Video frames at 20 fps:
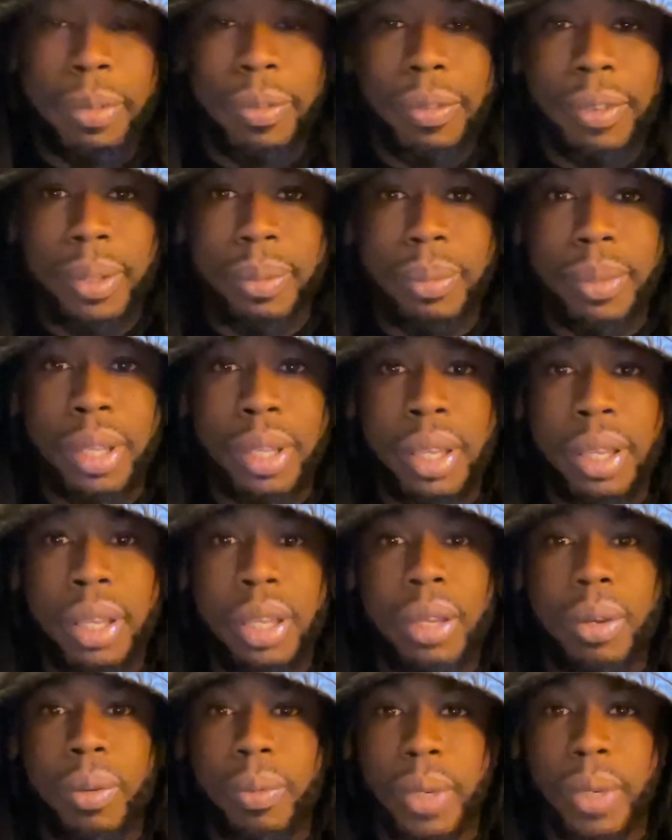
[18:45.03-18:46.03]
from
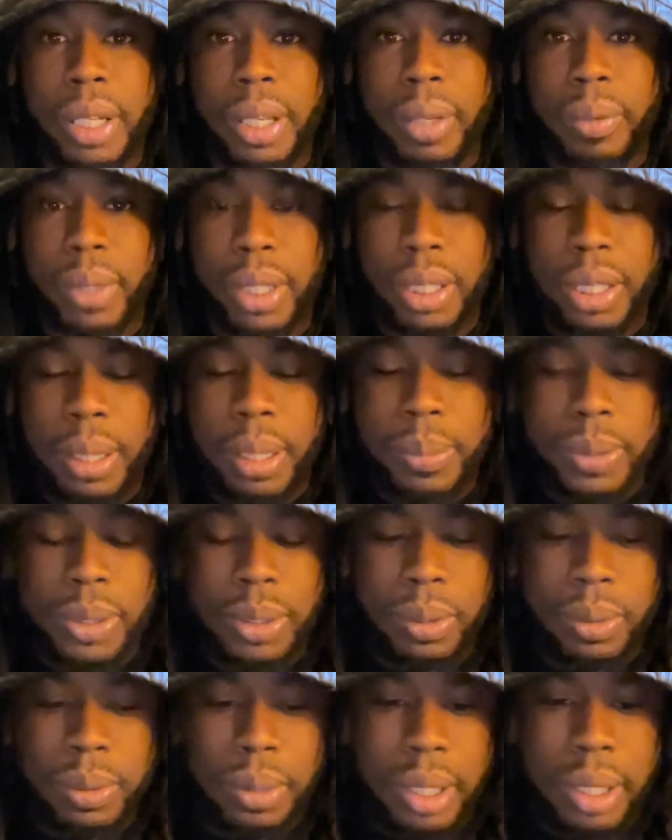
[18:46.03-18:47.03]
when it comes
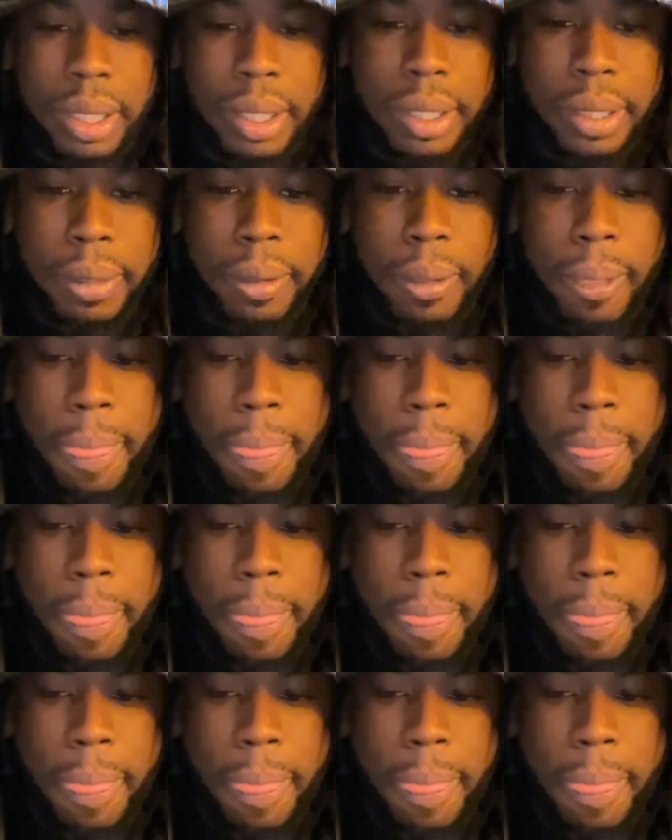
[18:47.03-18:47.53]
to